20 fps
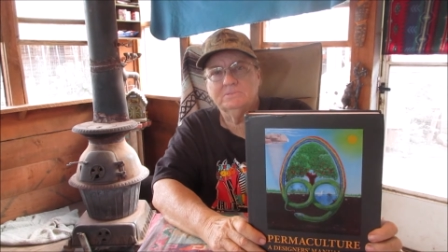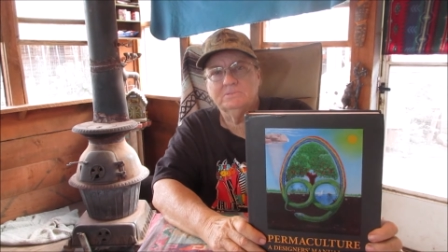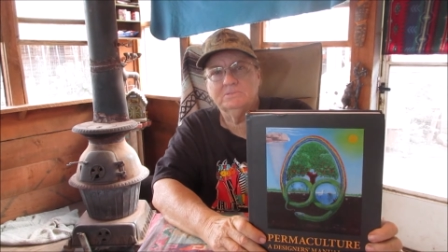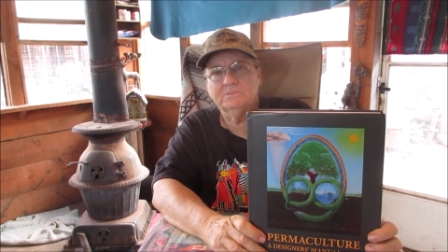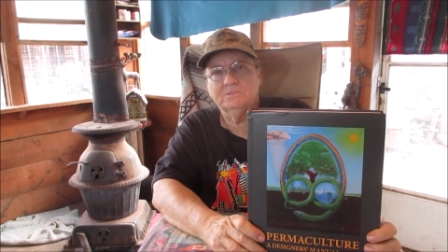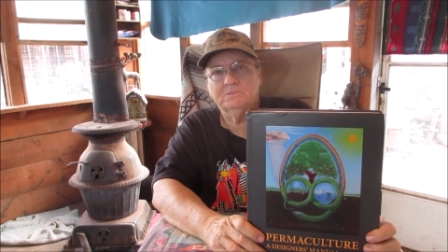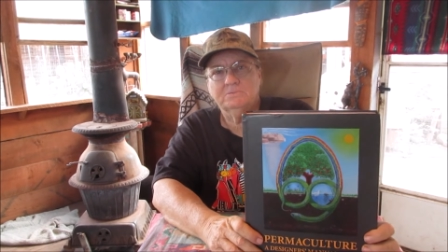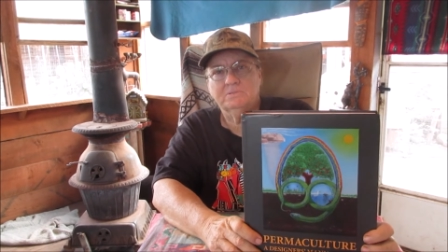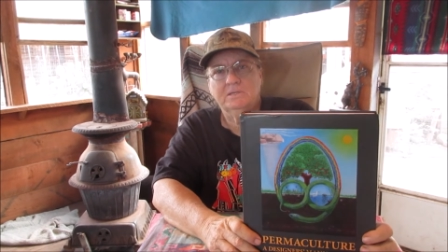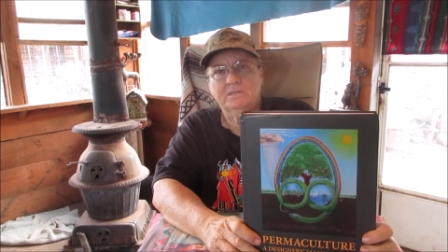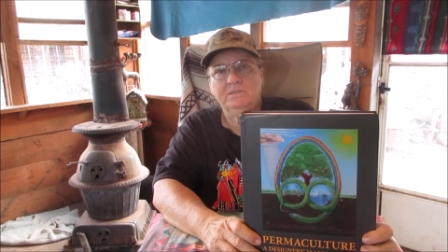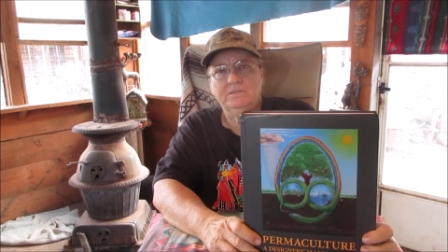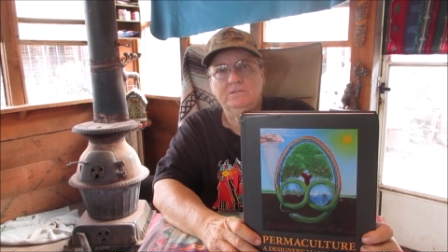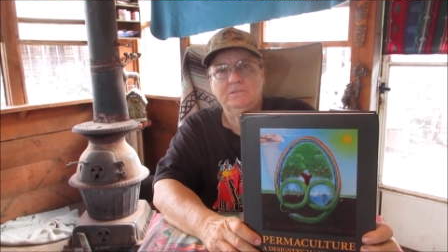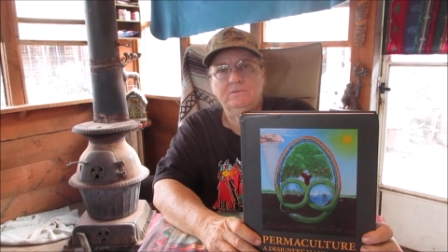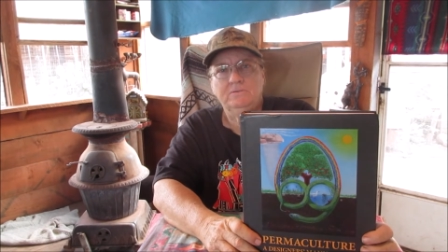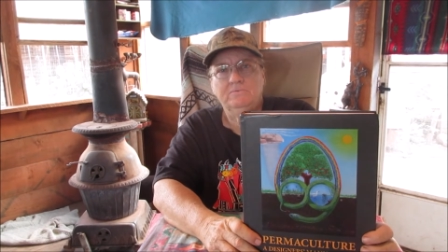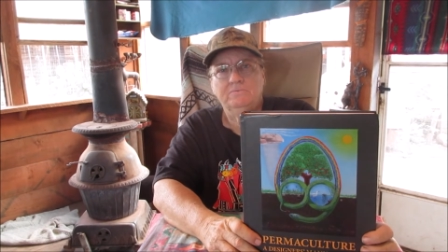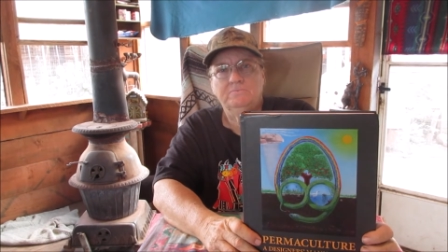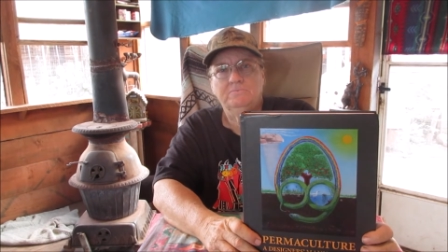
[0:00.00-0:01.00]
So thank
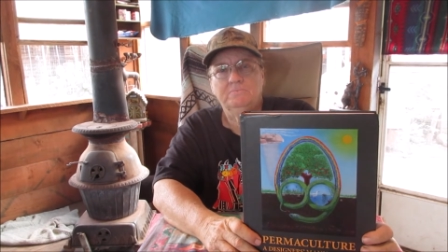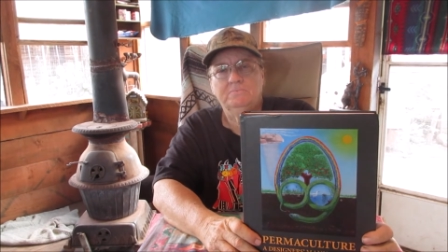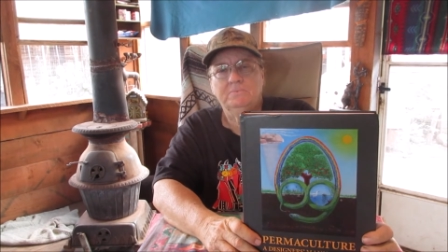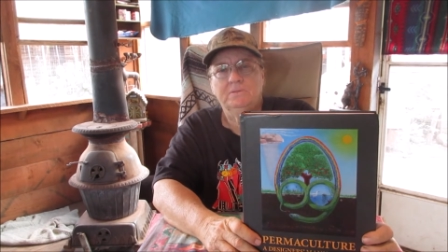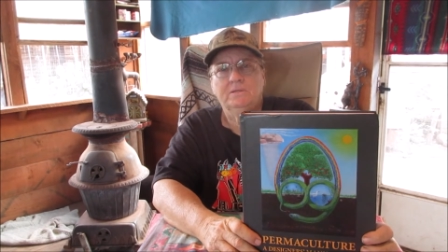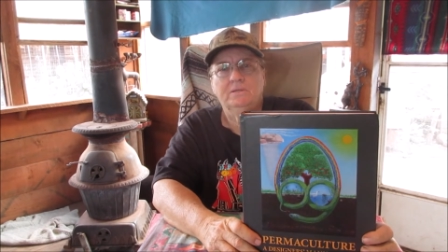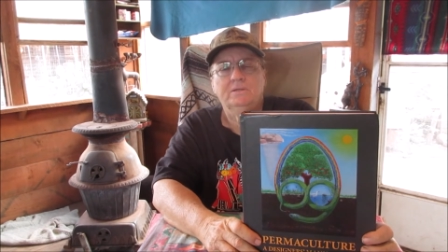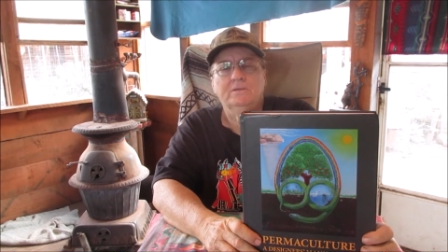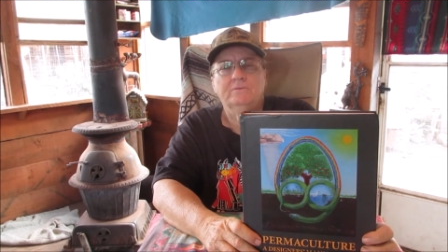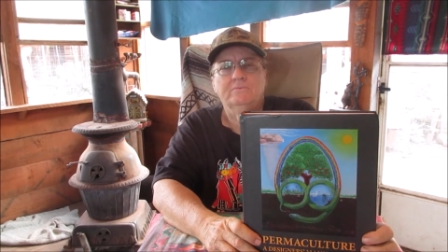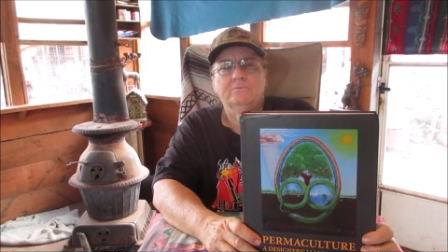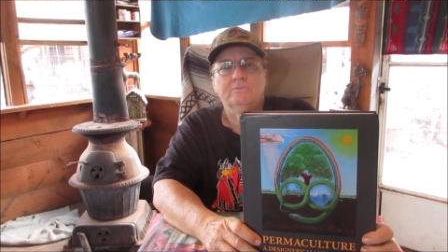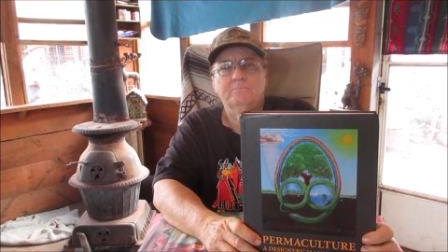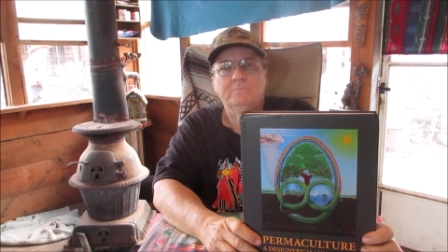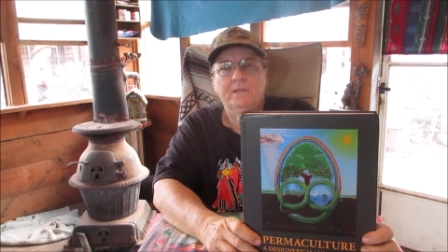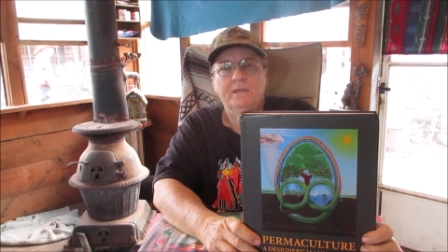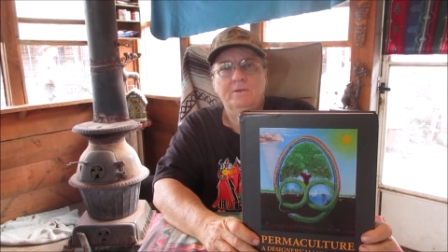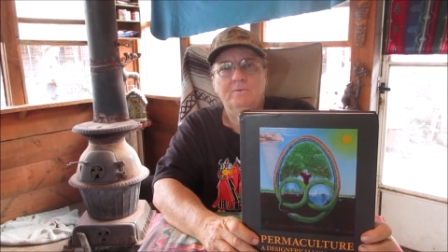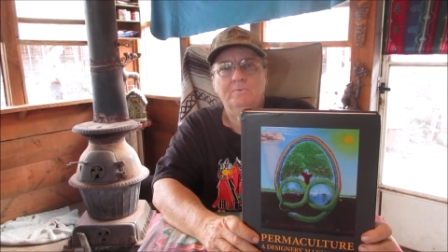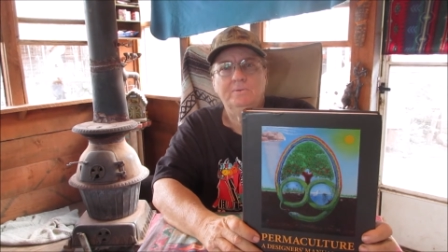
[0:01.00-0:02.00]
you from
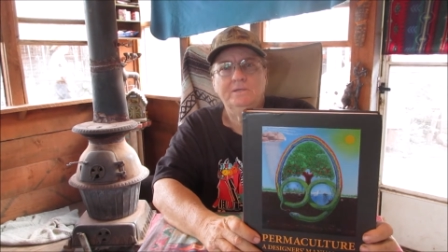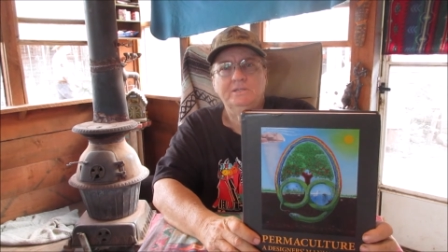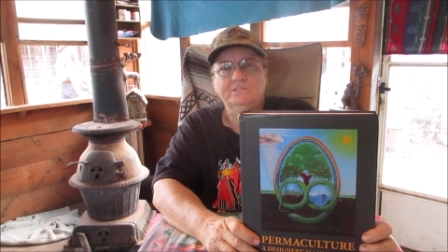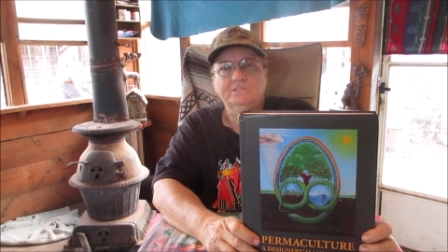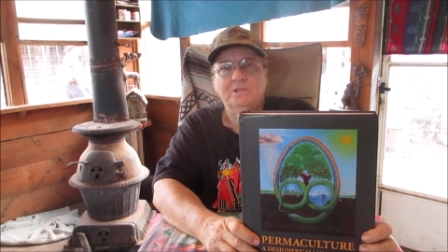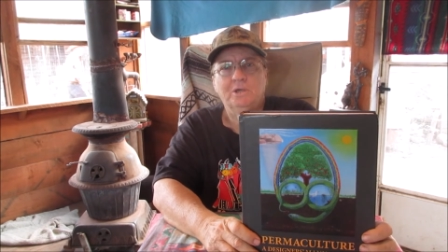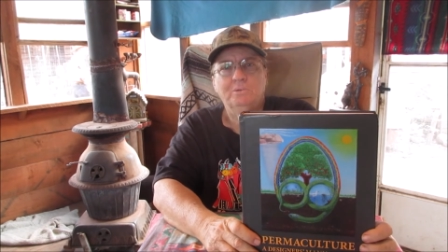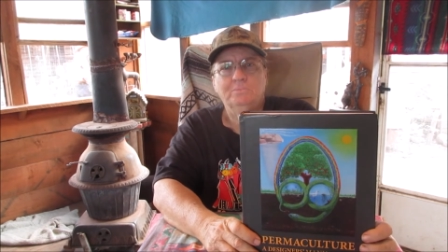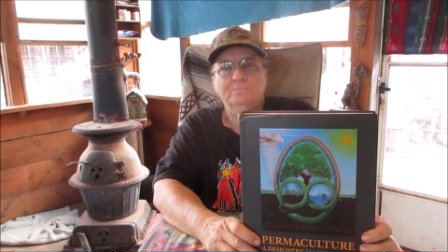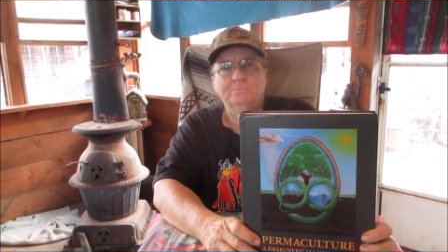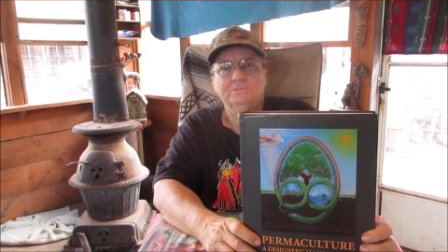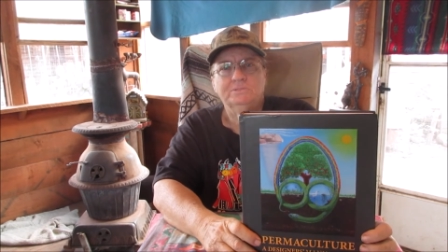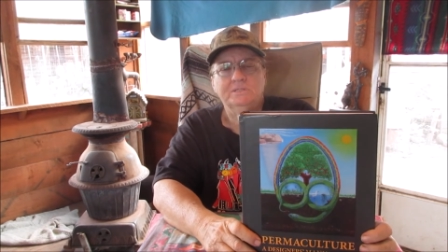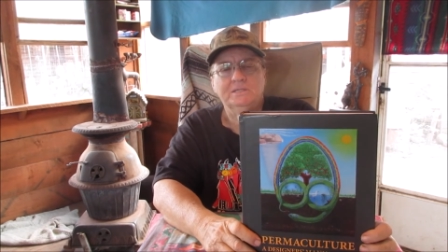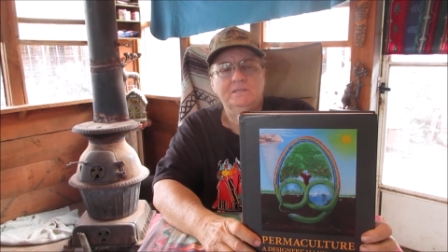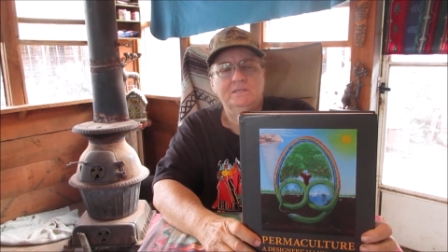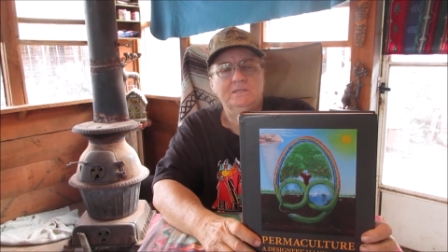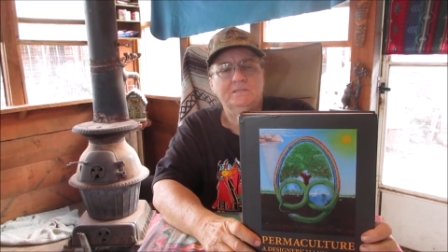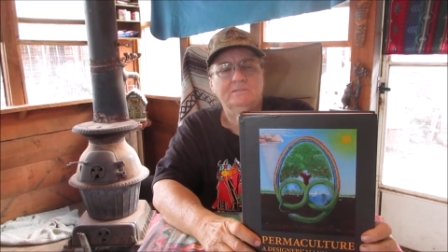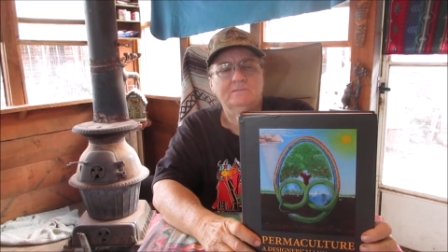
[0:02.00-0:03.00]
Out West
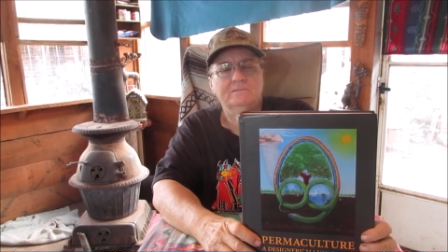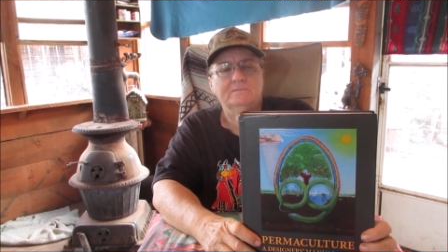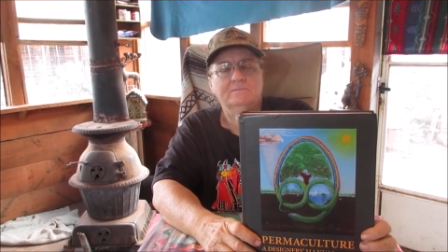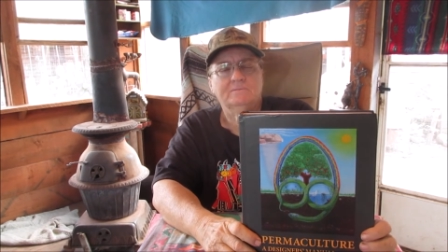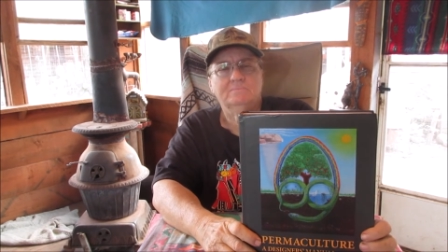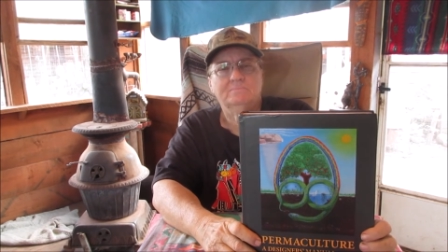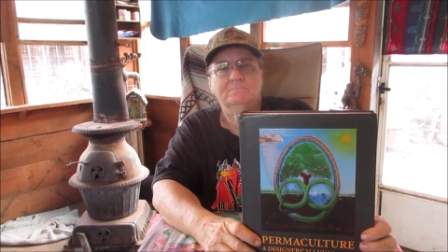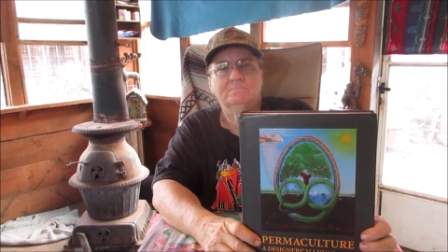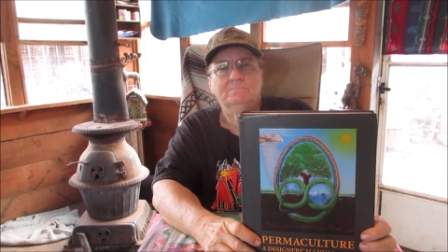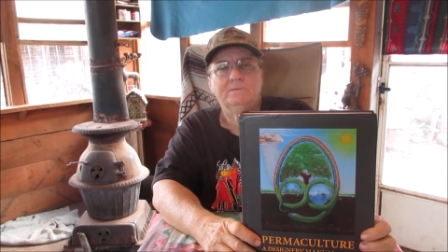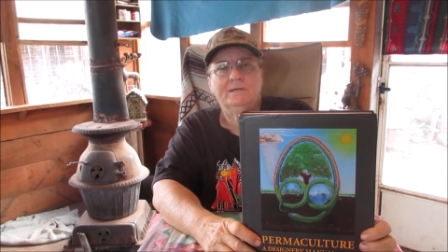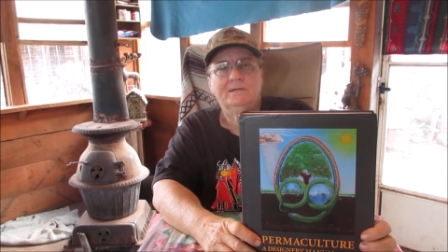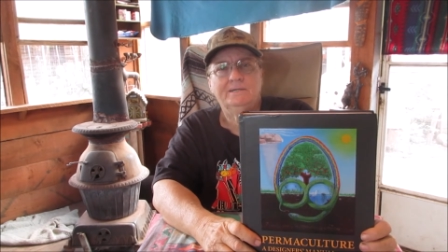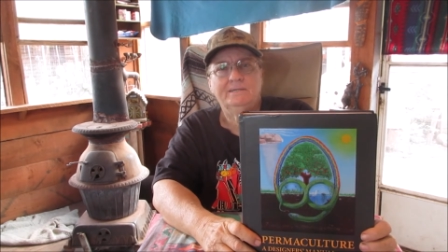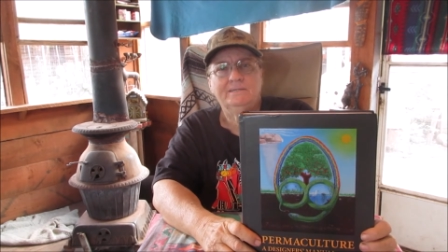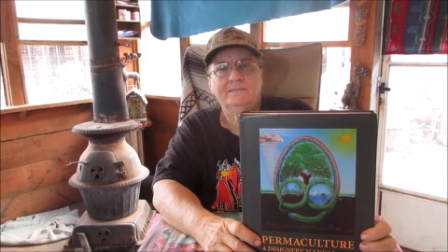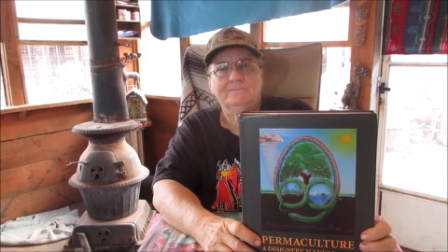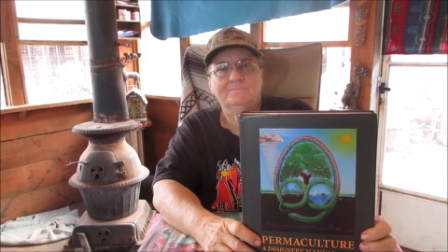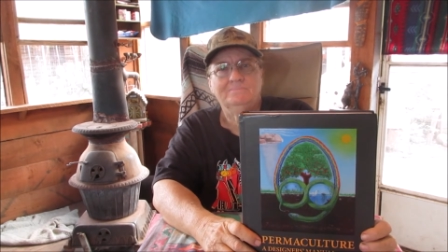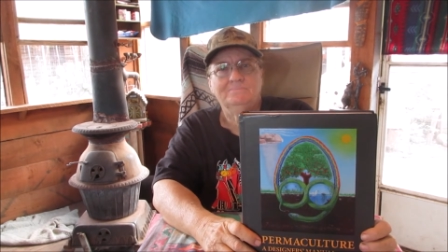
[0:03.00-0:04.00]
Homestead.
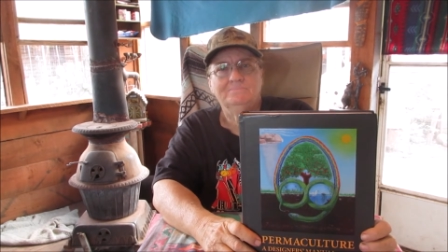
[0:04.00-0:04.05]
Bye.